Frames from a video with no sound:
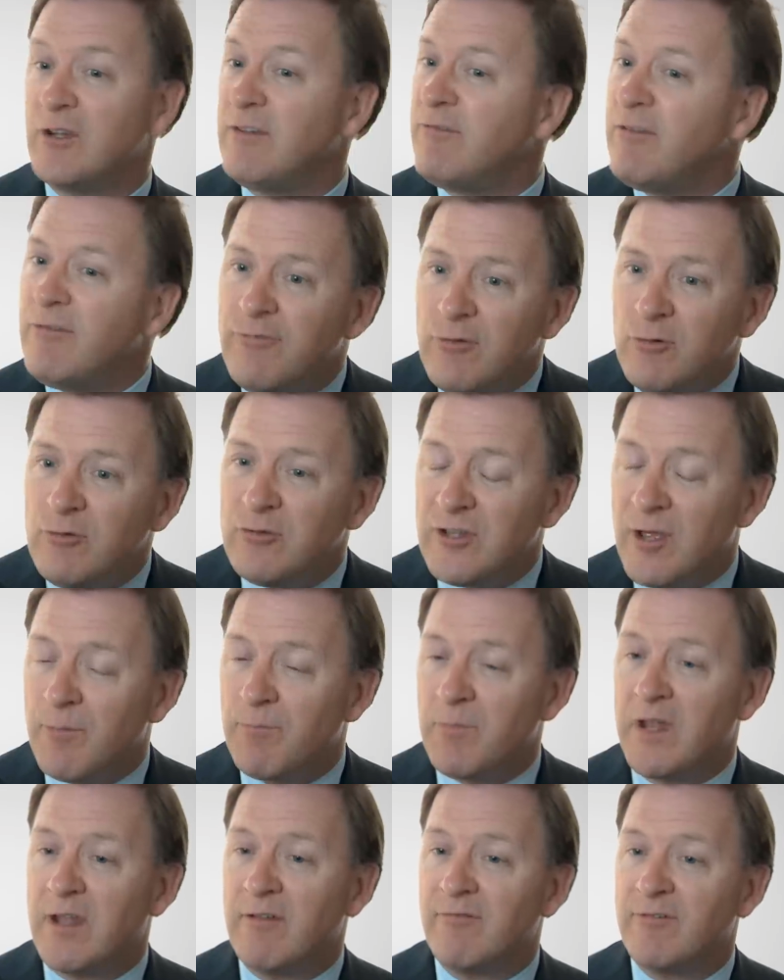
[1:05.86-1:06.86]
or even food
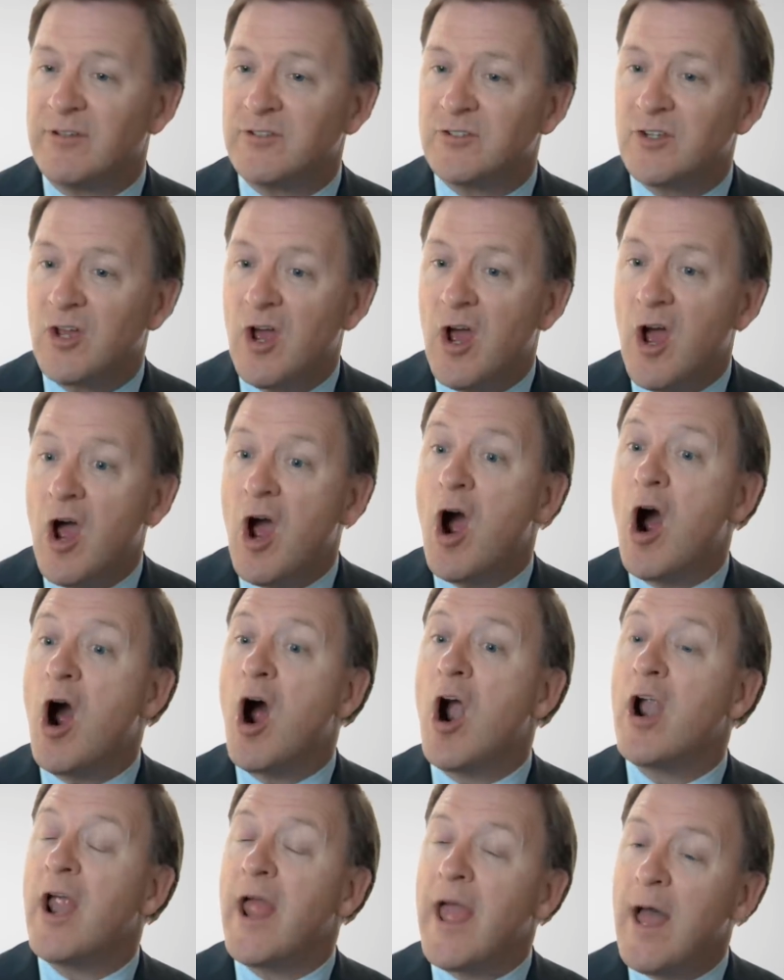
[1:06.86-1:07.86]
stamp benefits
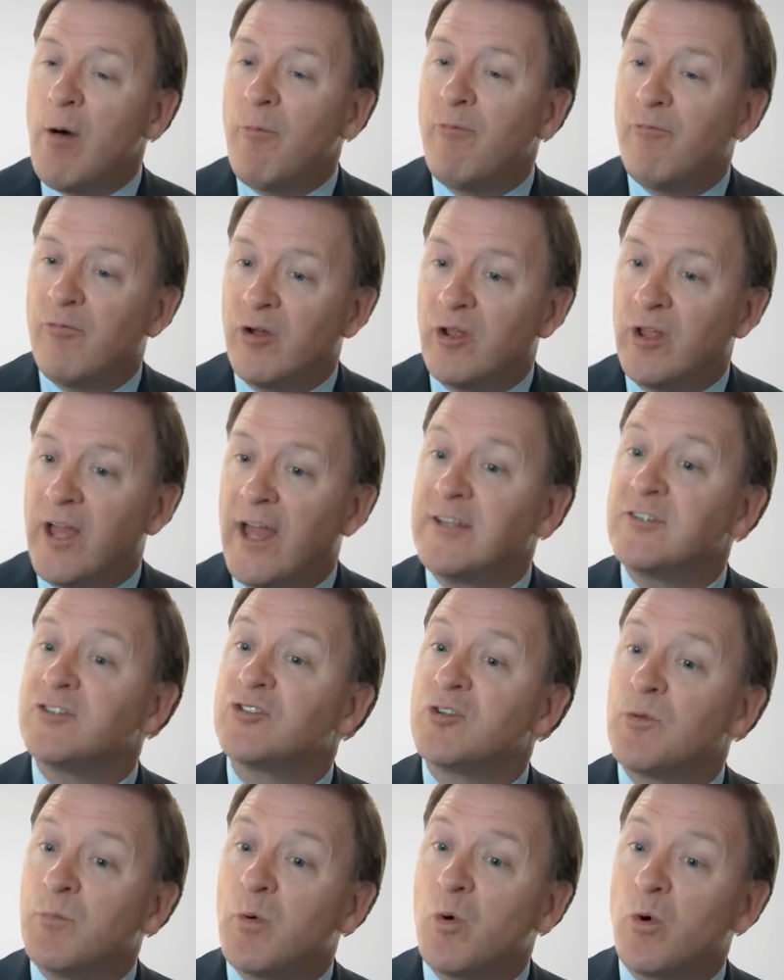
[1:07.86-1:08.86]
are helpful as
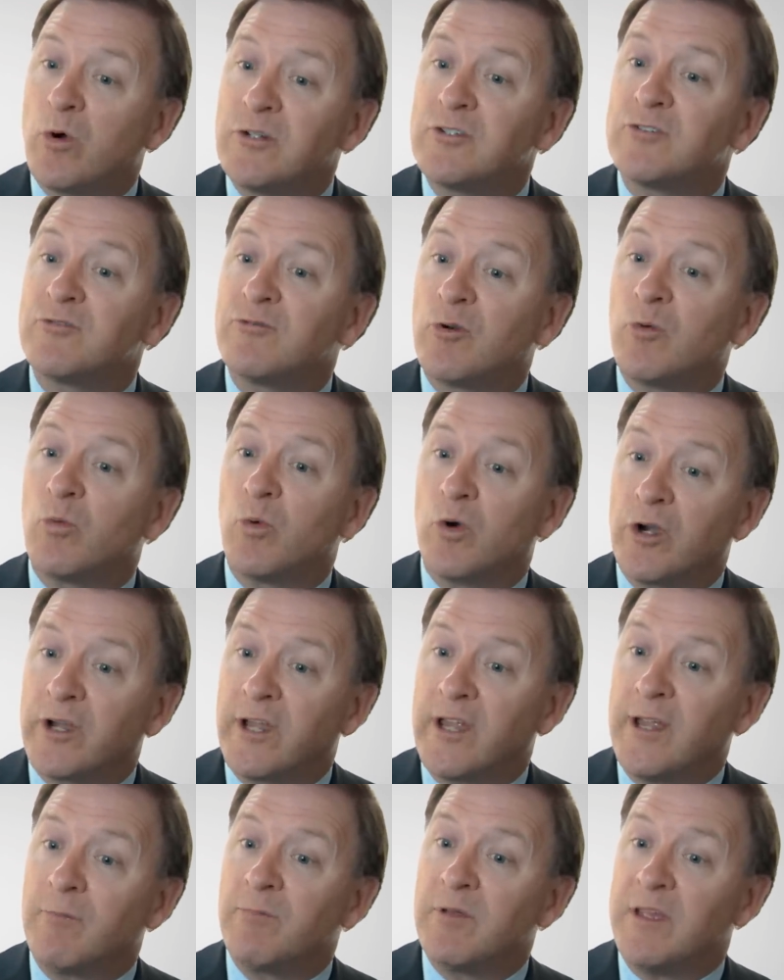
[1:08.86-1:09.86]
supports for
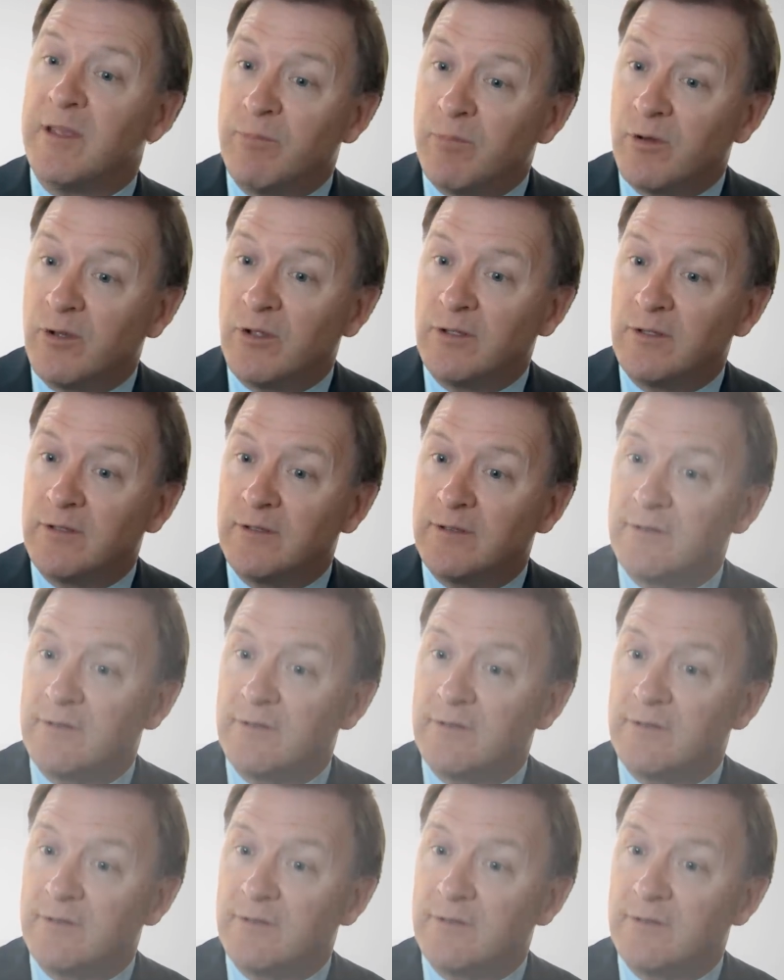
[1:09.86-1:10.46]
working people.